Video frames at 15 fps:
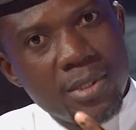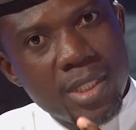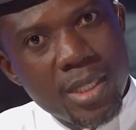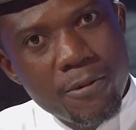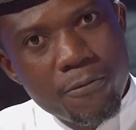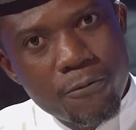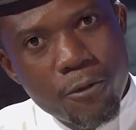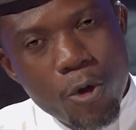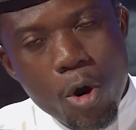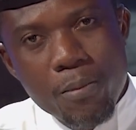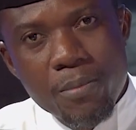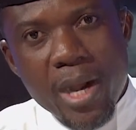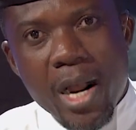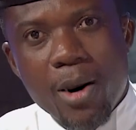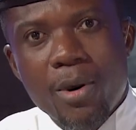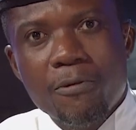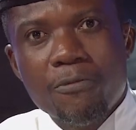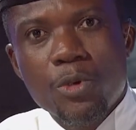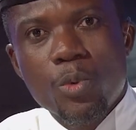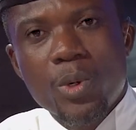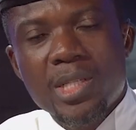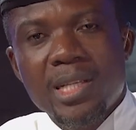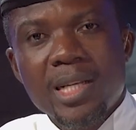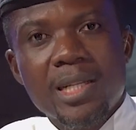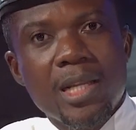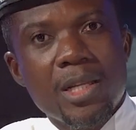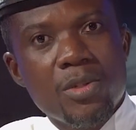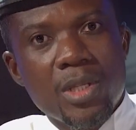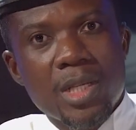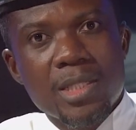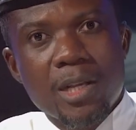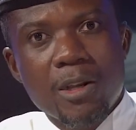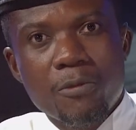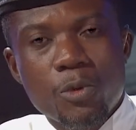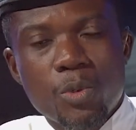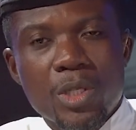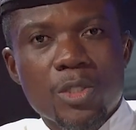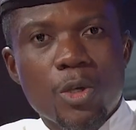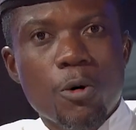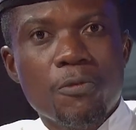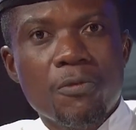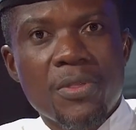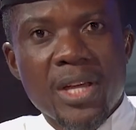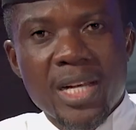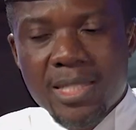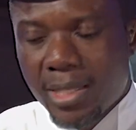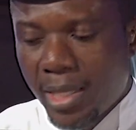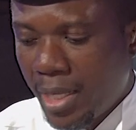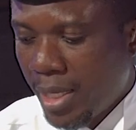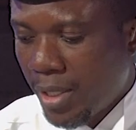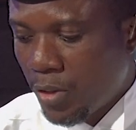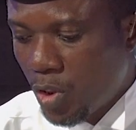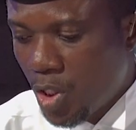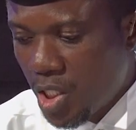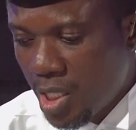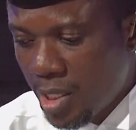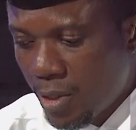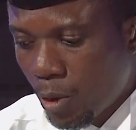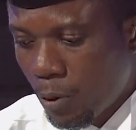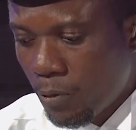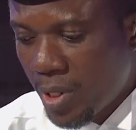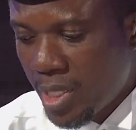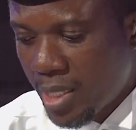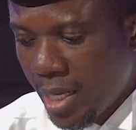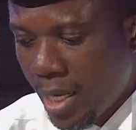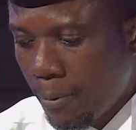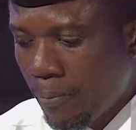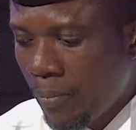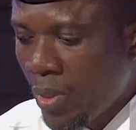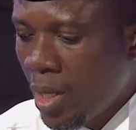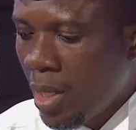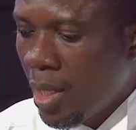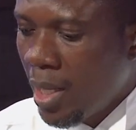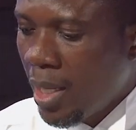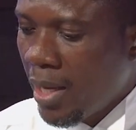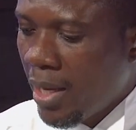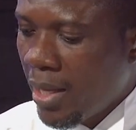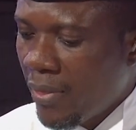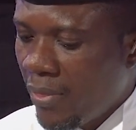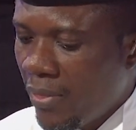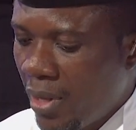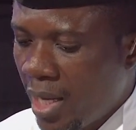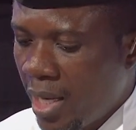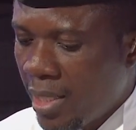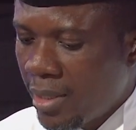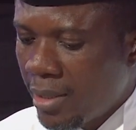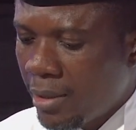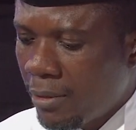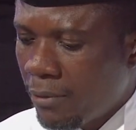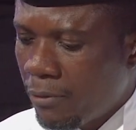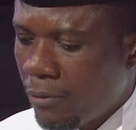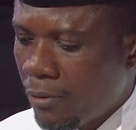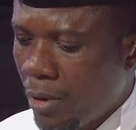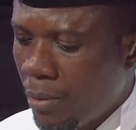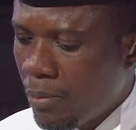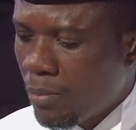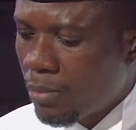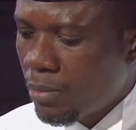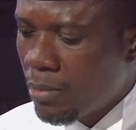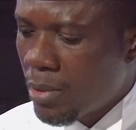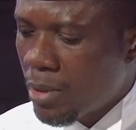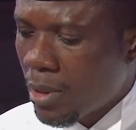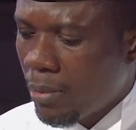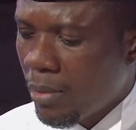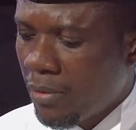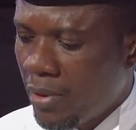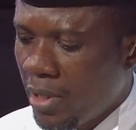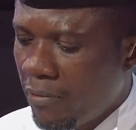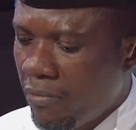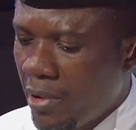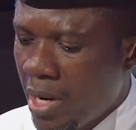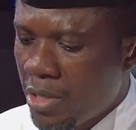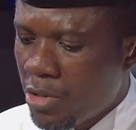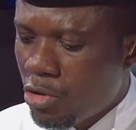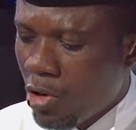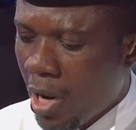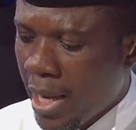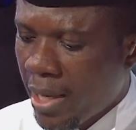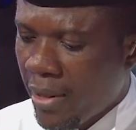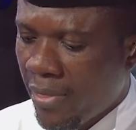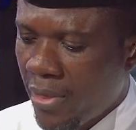inform our viewers and educate our viewers of that teachings of Islam. And then from some of the very striking